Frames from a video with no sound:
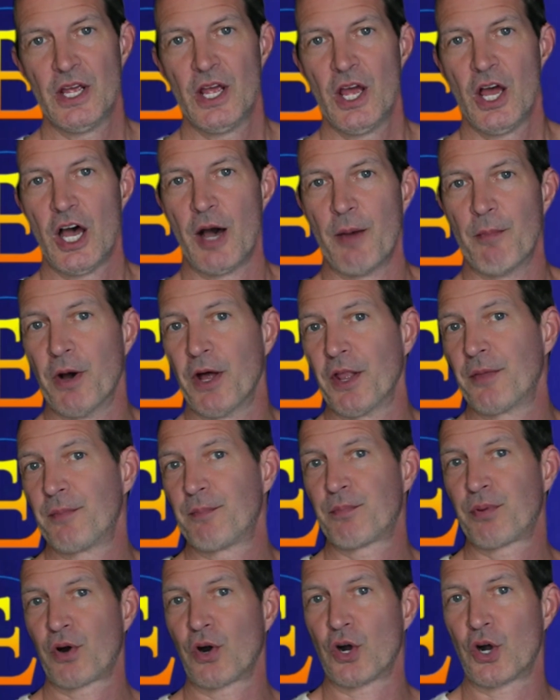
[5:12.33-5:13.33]
a month
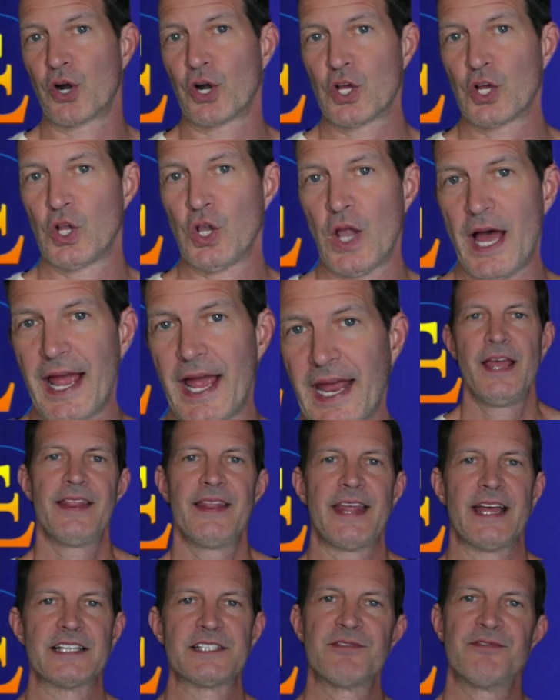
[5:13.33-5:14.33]
per client.
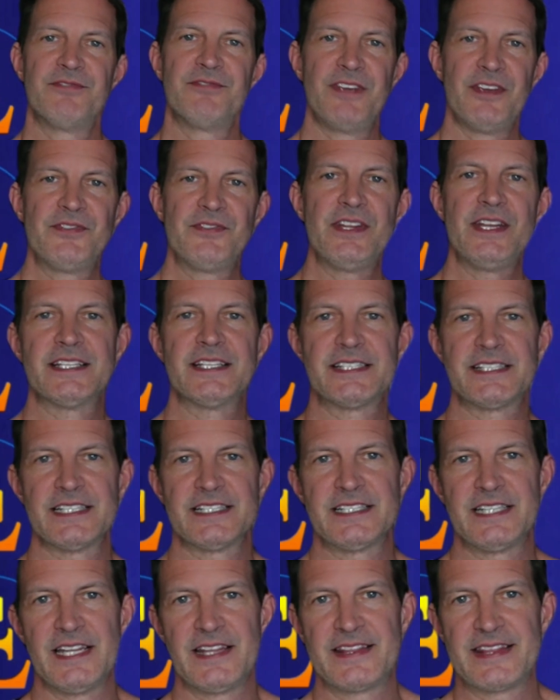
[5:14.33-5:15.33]
That's $50,000 to
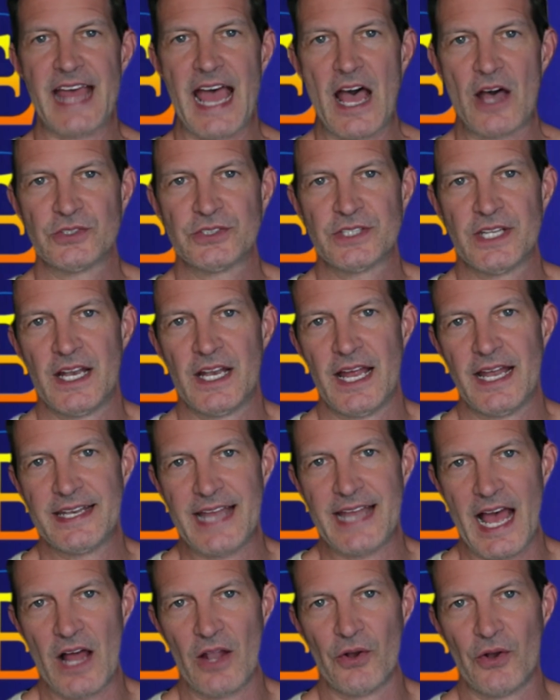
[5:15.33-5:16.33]

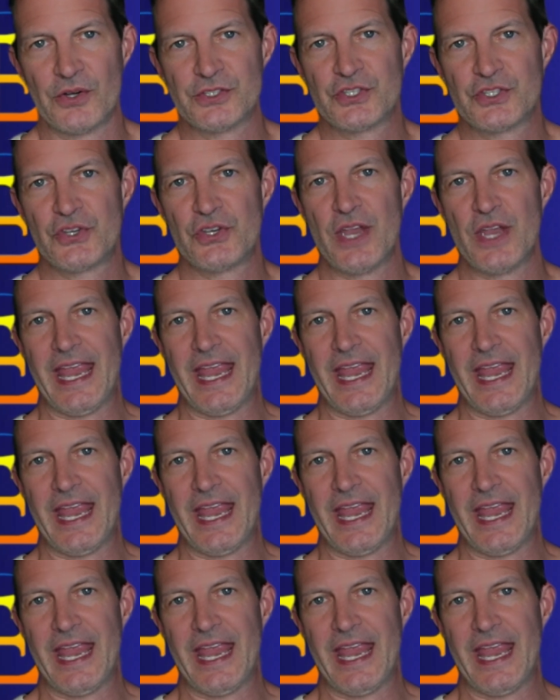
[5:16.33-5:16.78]
$60,000